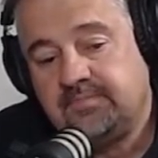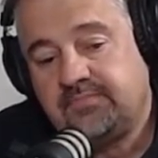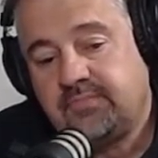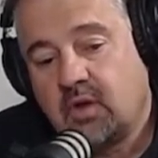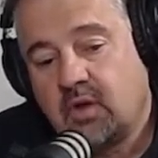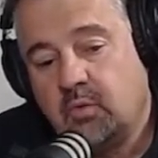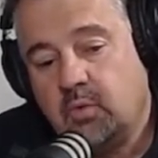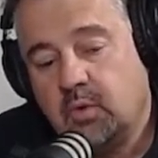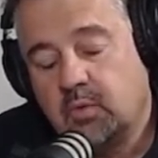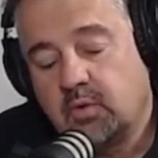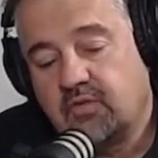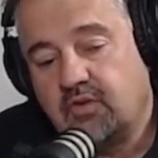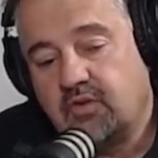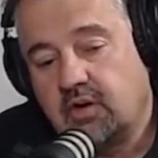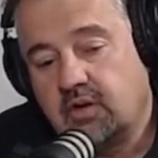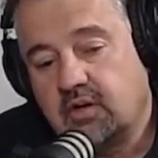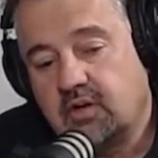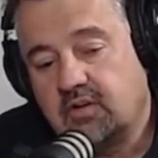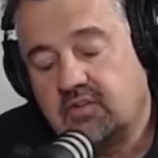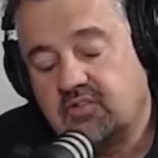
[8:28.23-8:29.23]
we
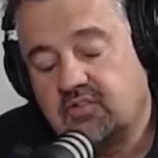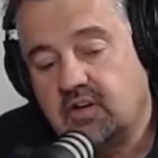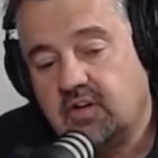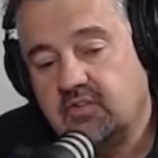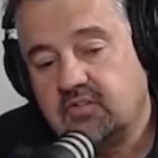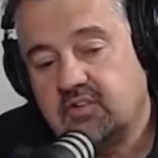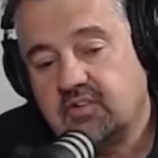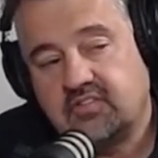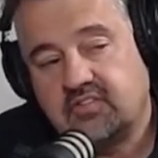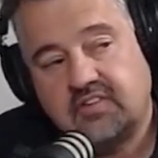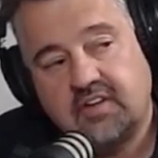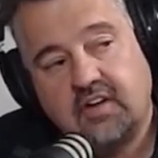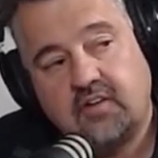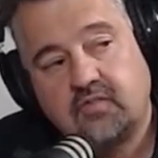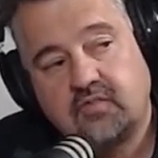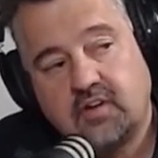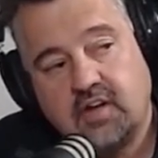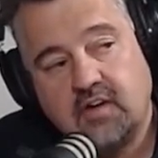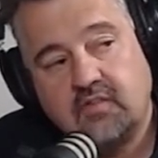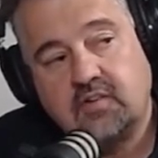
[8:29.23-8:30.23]
refer to ourselves as
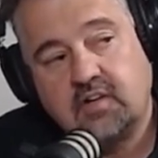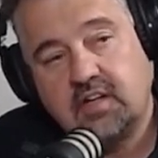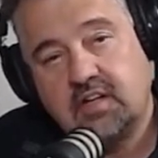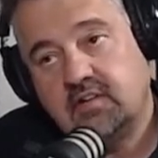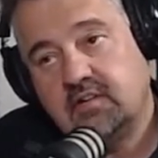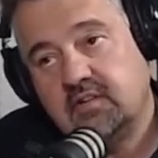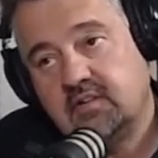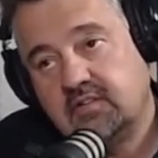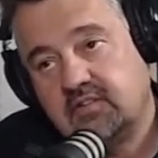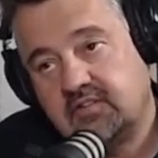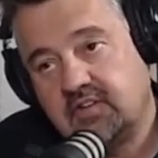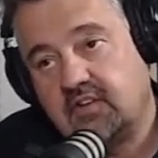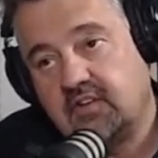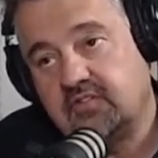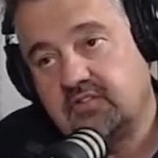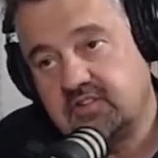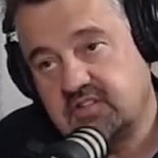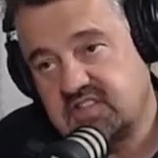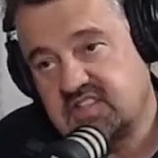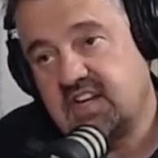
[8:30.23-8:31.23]
self-governing,
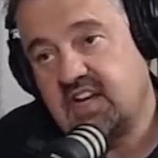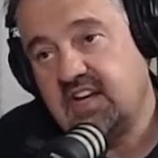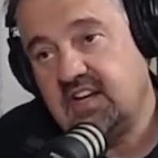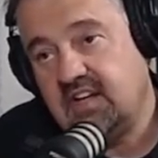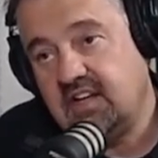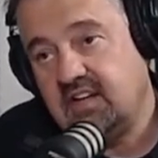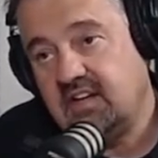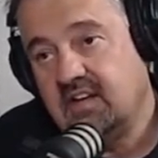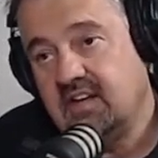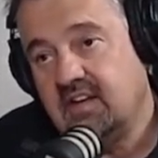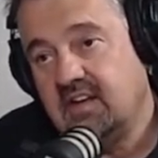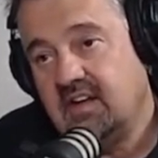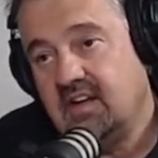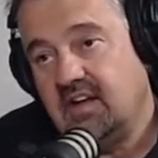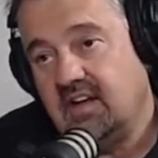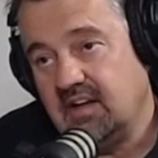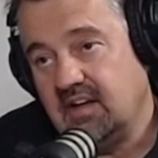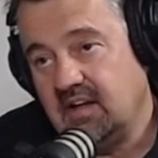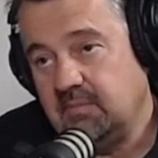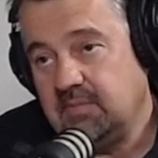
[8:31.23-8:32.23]
self-sustaining
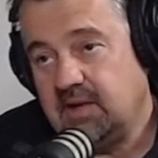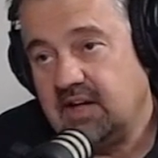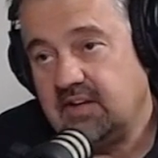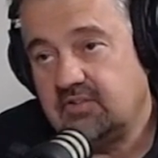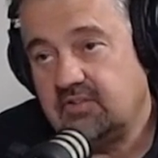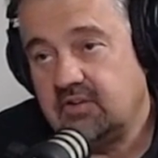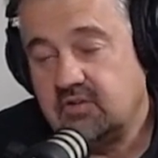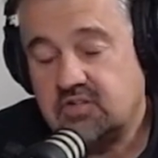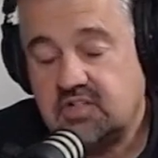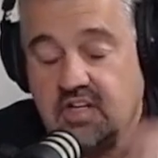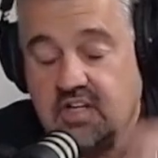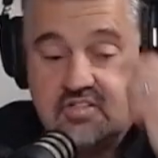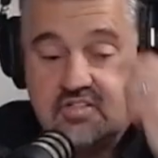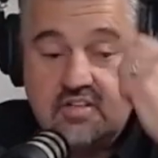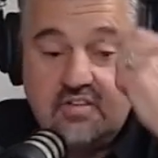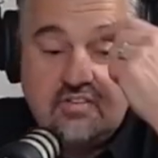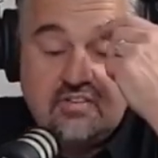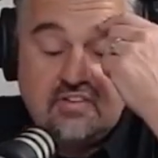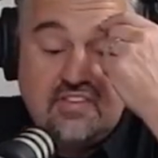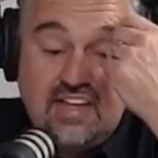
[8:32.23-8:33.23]
alumni
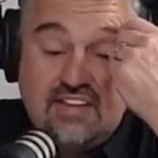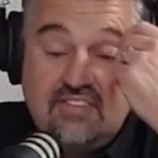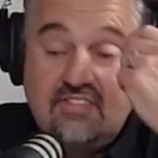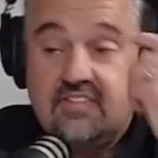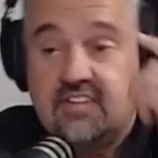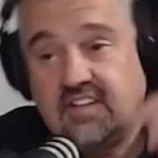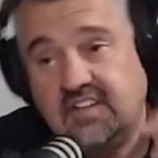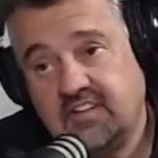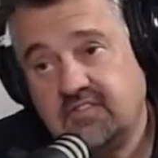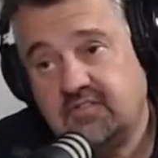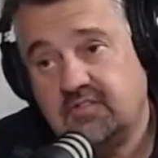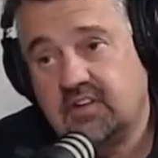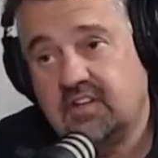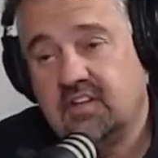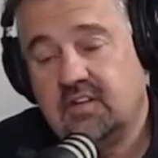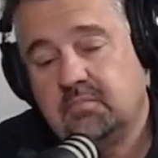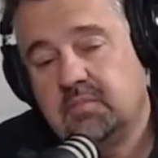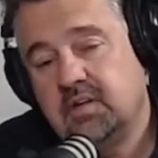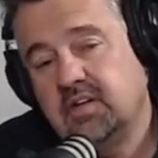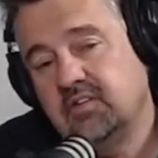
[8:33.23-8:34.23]
associations. And that's
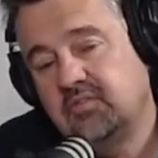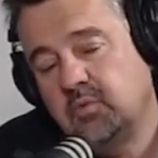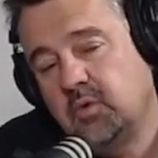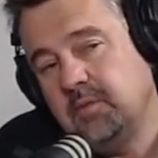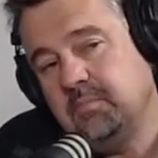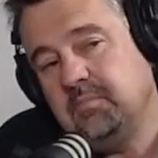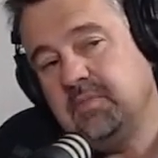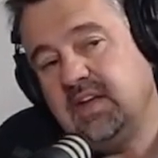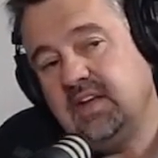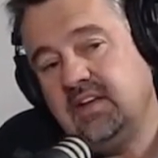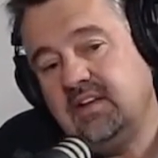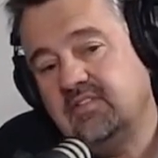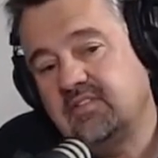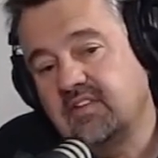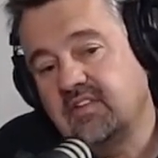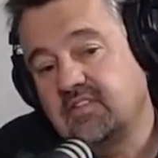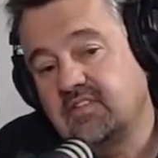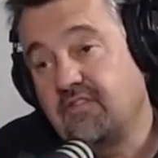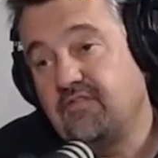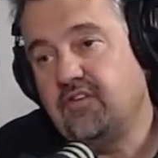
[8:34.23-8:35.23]
significant because what it means
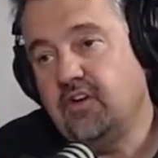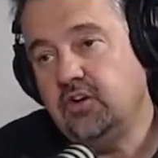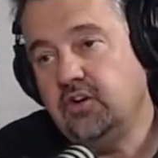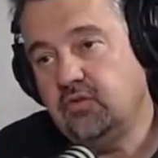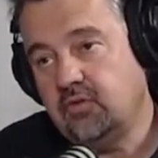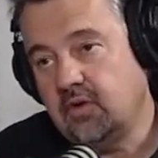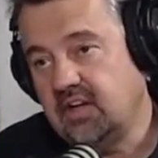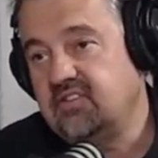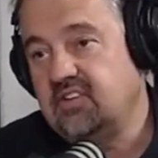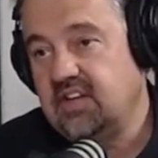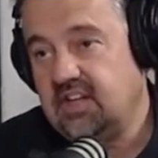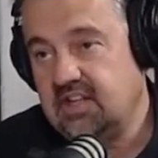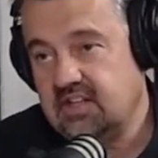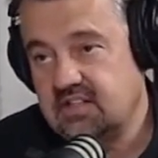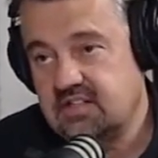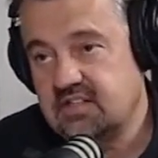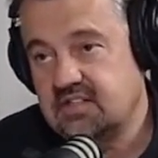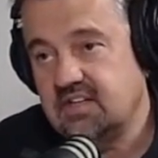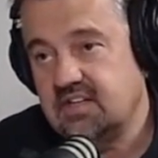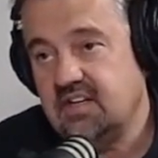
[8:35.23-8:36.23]
as a fundraising
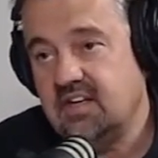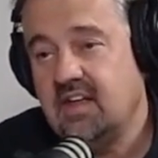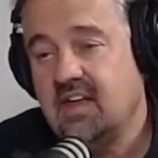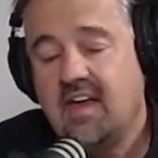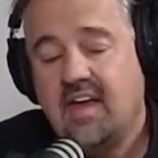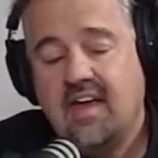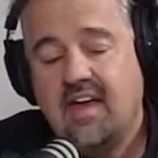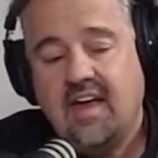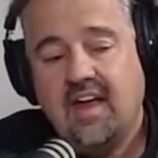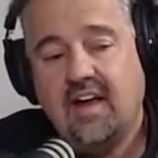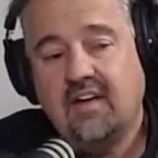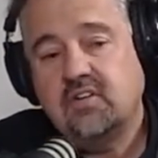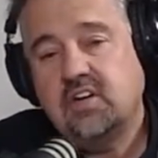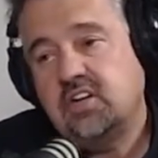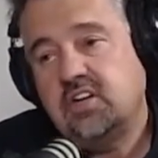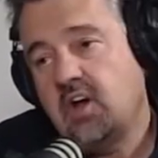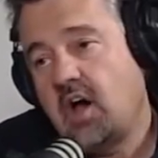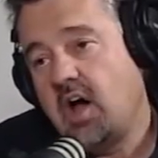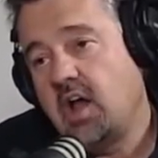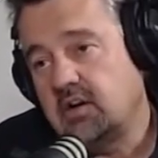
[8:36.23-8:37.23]
entity, every
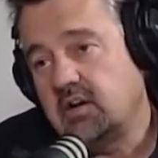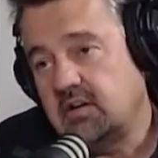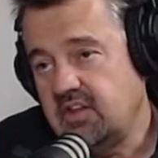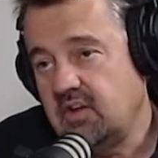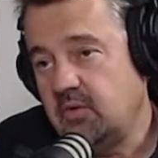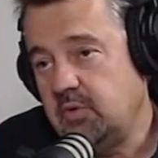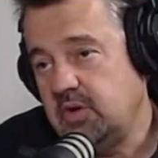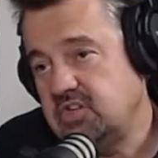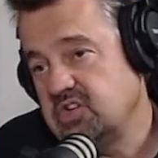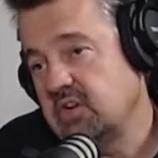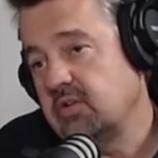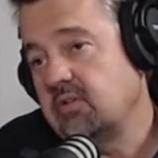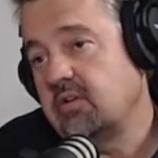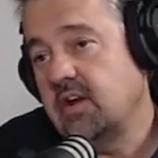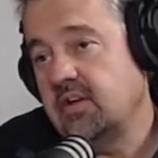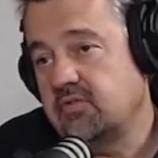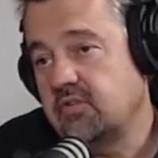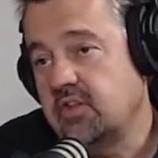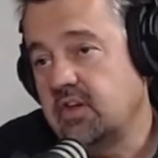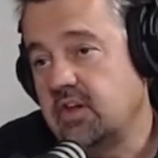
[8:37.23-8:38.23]
dollar that we
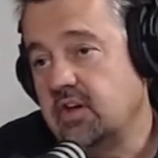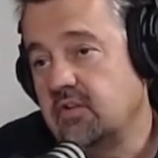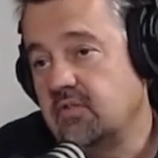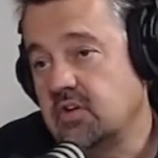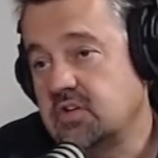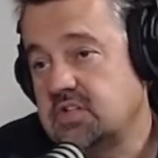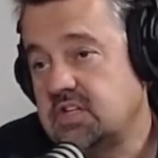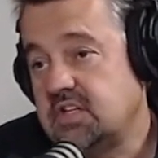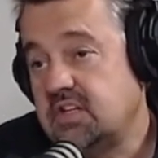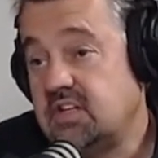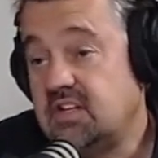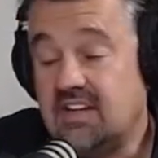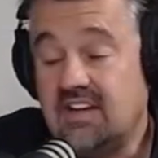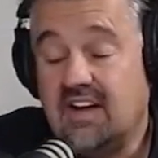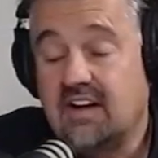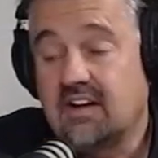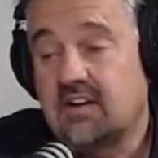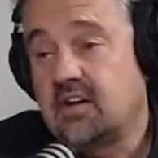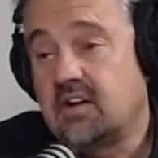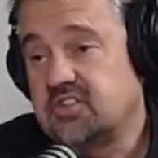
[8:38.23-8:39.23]
generate for the university did
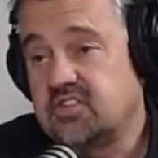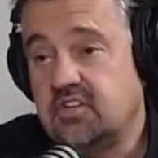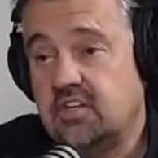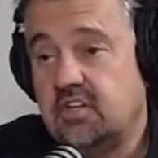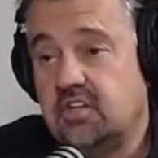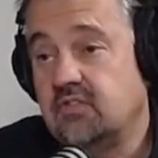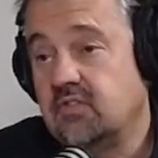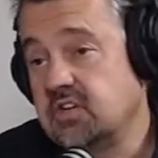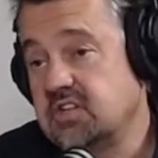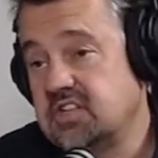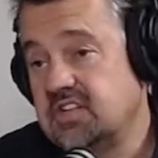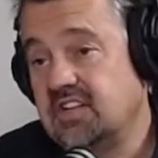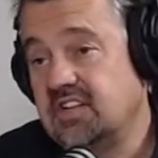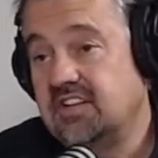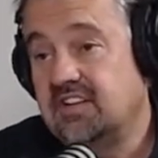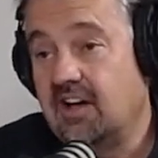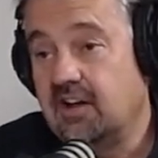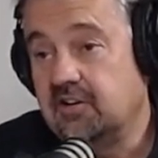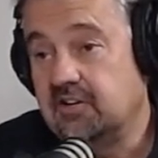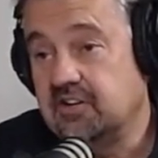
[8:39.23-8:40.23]
not cost the university
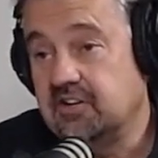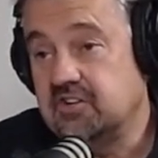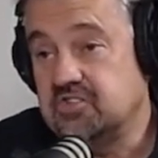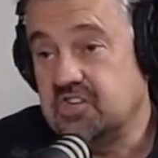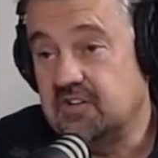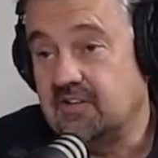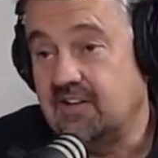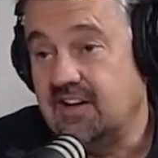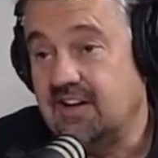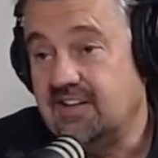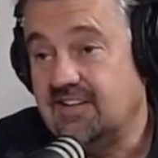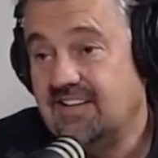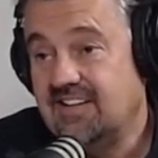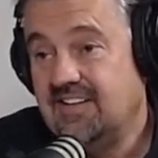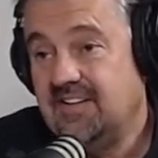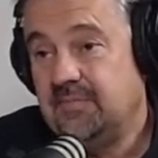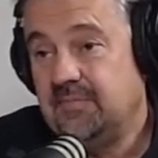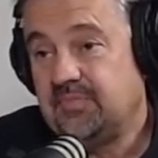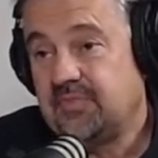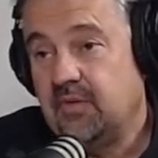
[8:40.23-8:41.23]
$1 to generate,
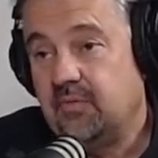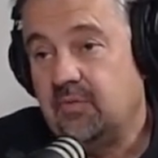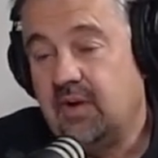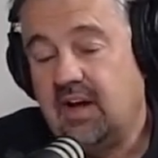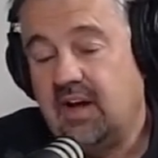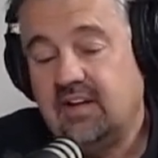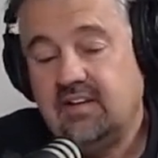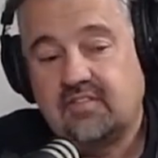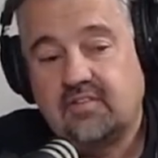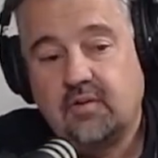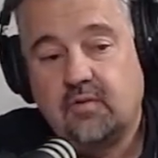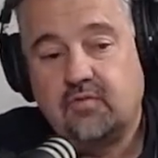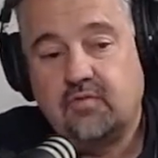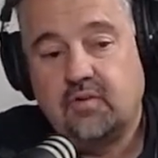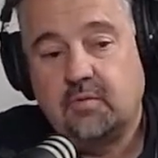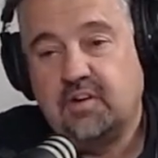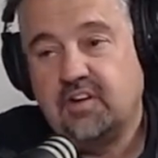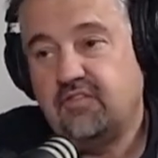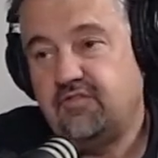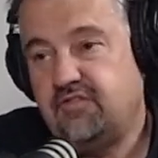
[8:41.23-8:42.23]
right? So
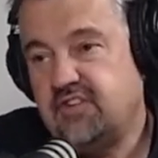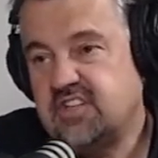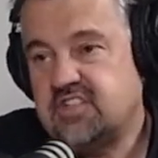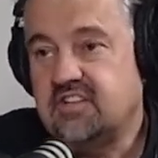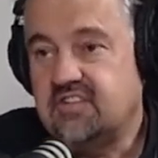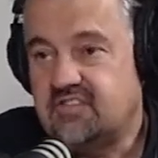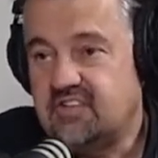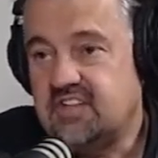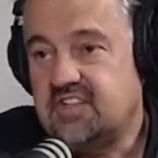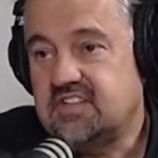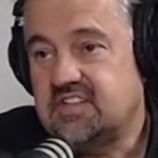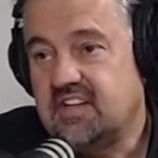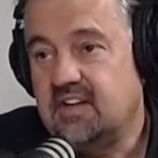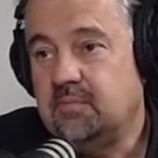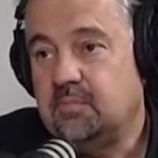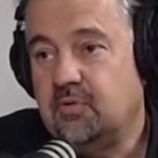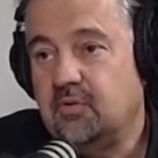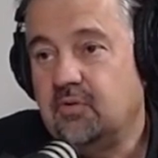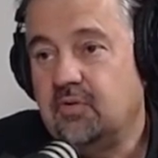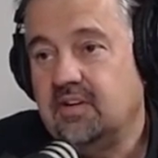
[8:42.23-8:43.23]
from an efficiency
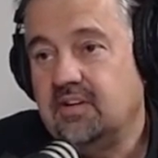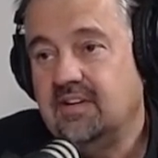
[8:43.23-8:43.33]
standpoint,